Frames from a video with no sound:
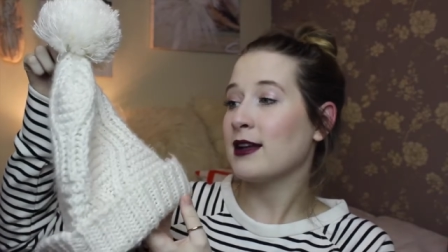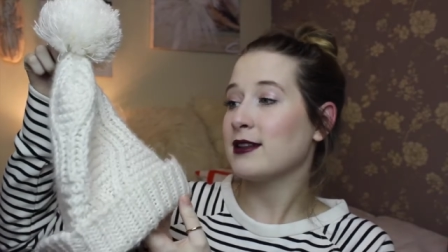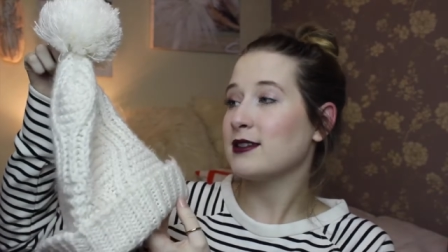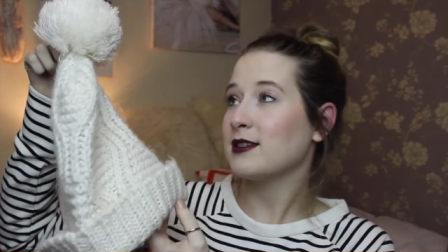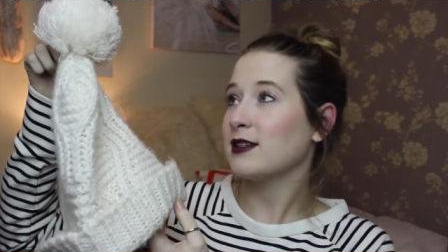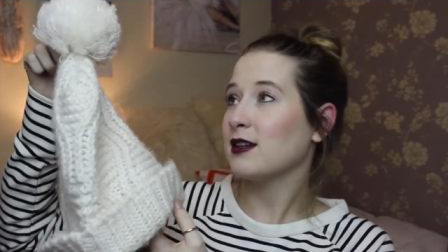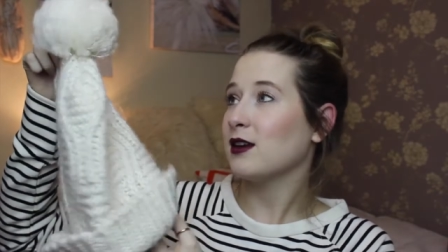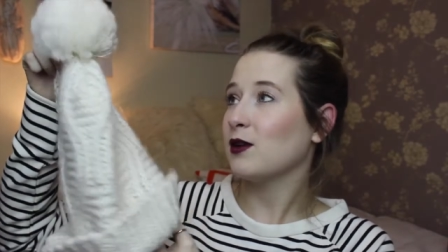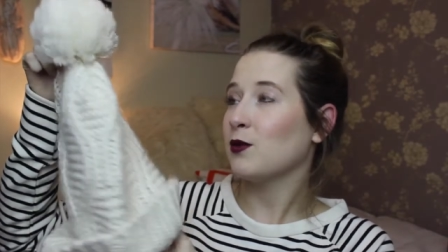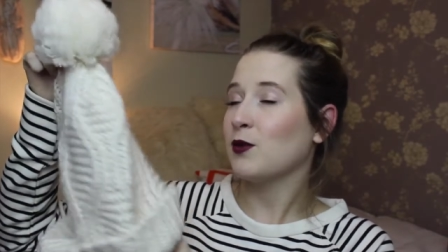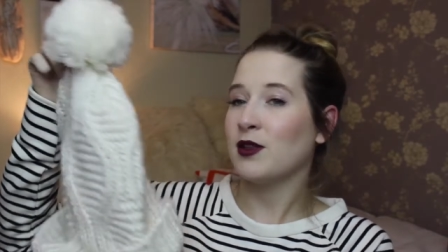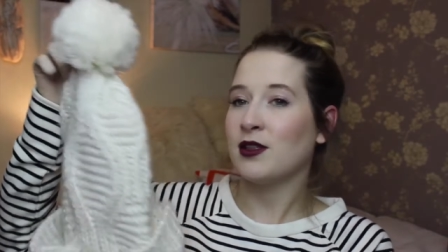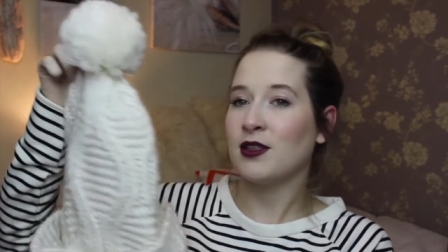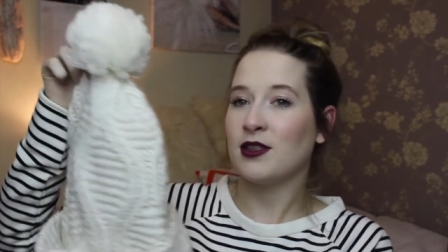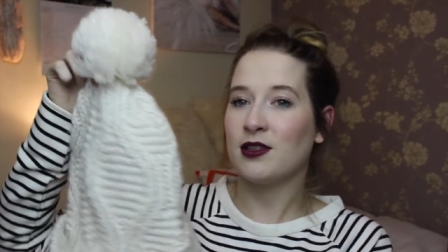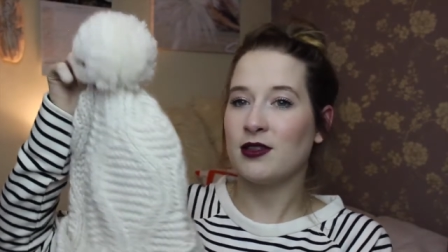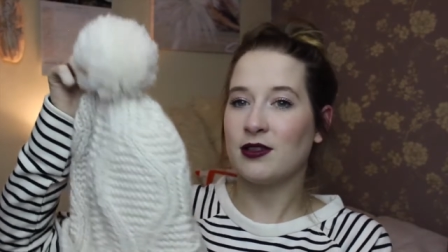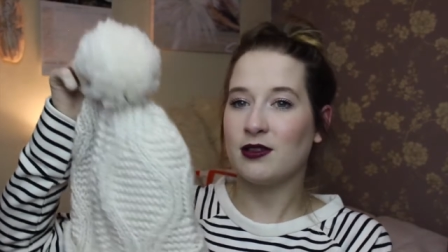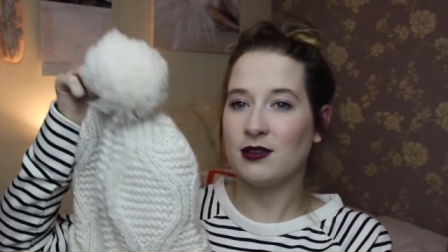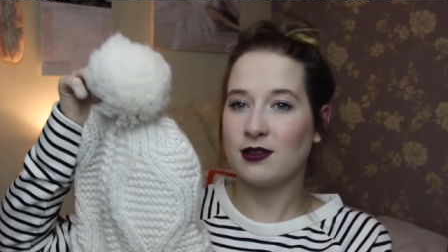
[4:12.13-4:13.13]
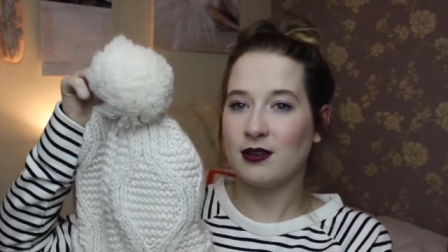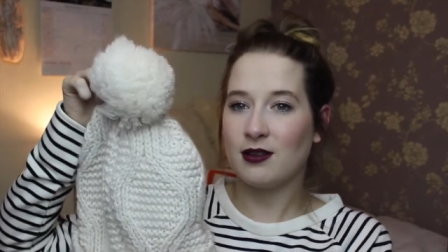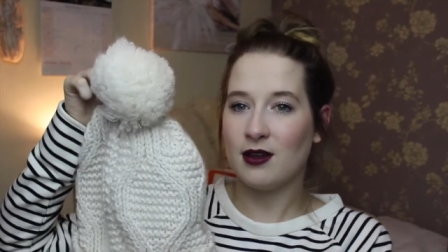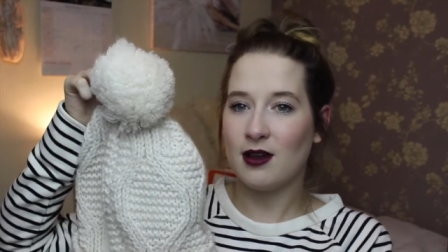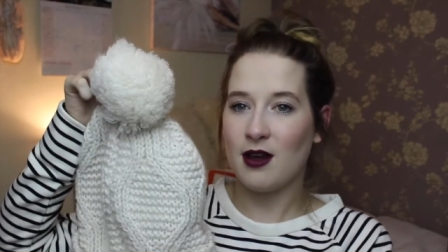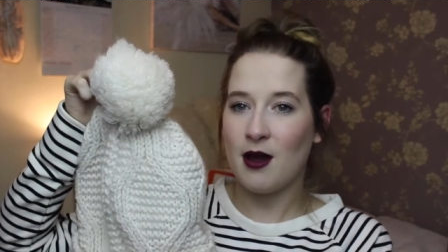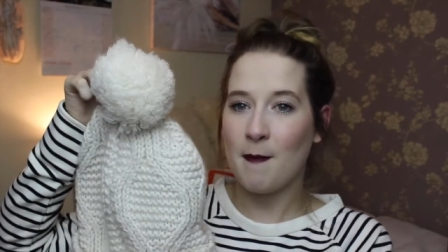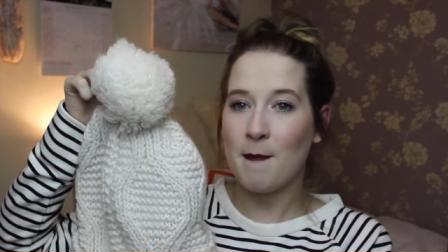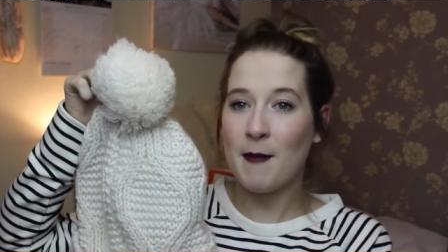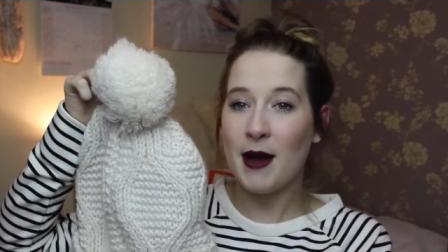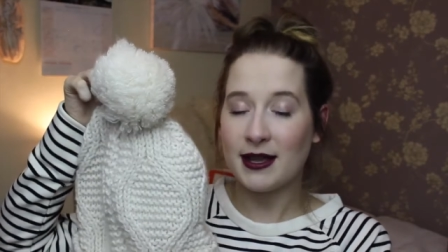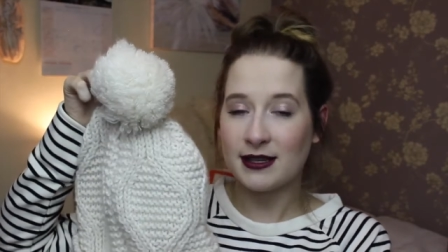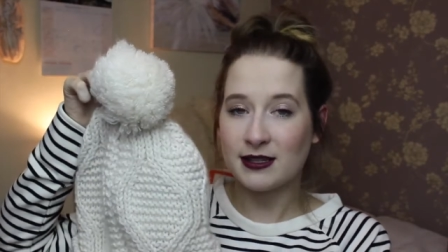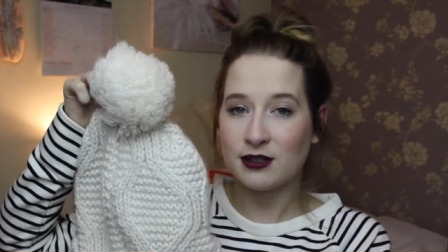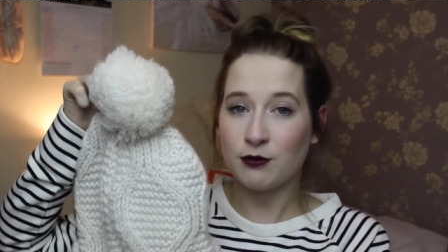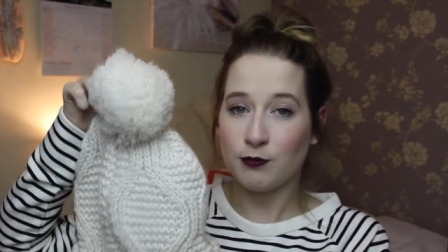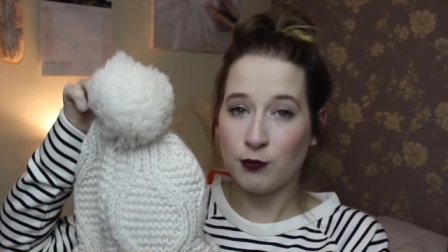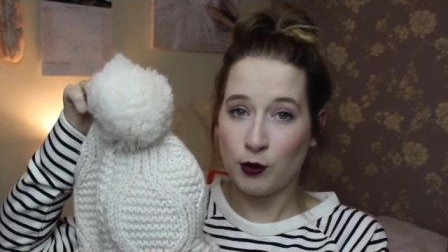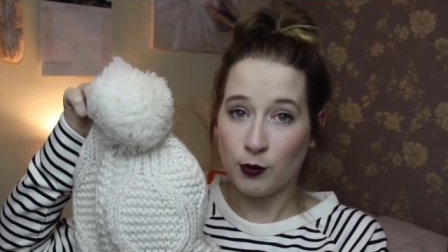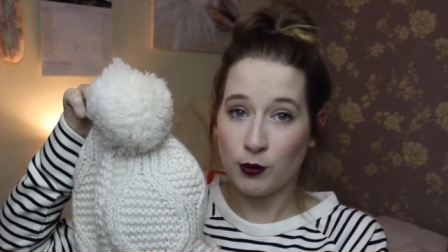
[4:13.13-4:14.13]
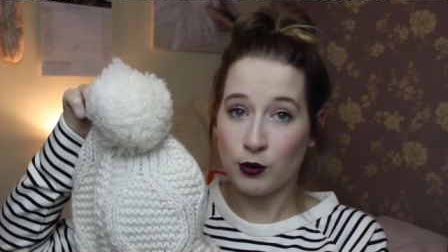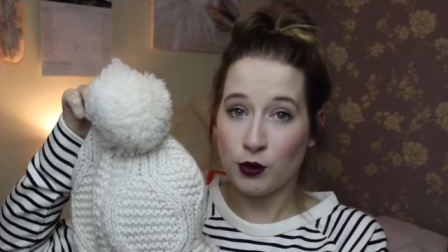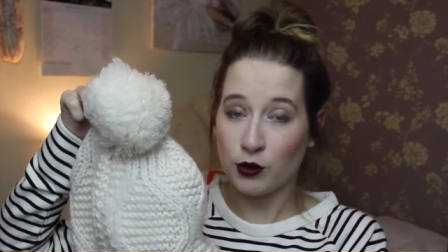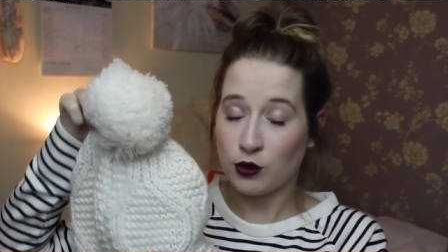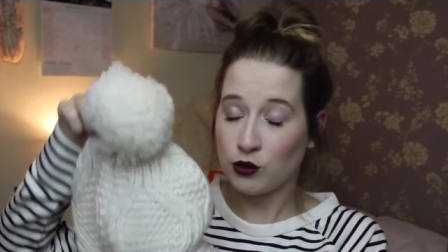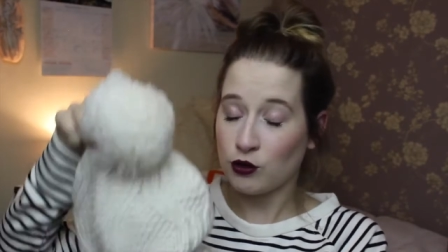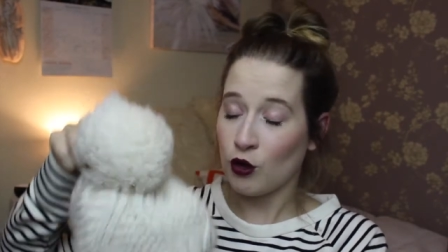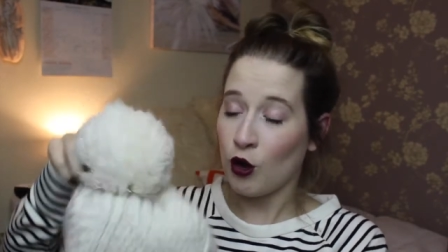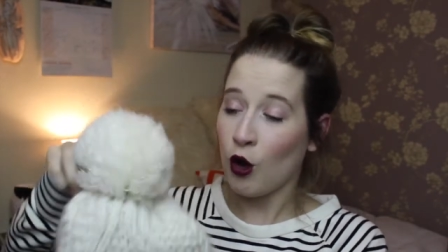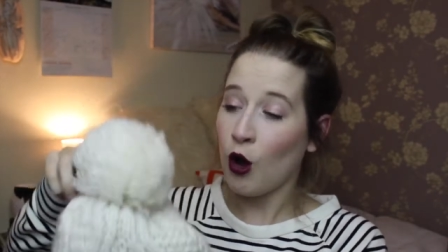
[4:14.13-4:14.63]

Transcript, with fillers: with a massive bobble on the